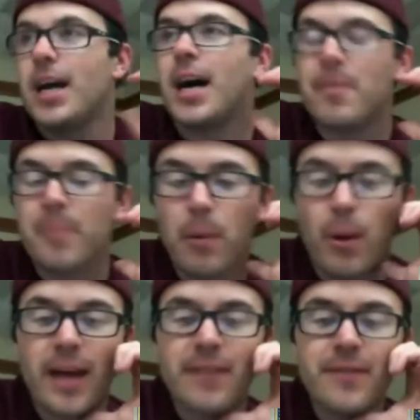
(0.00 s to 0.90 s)
My
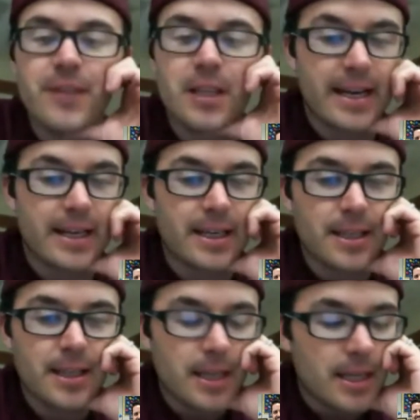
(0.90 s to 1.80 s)
wife,
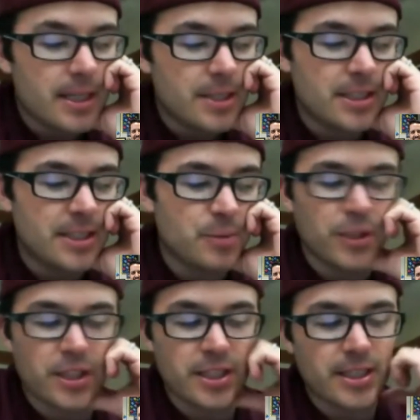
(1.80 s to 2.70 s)
Elena, she's
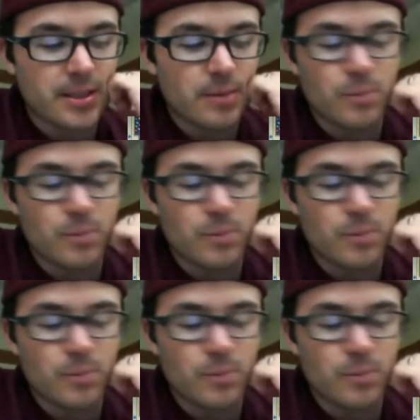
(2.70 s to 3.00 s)
really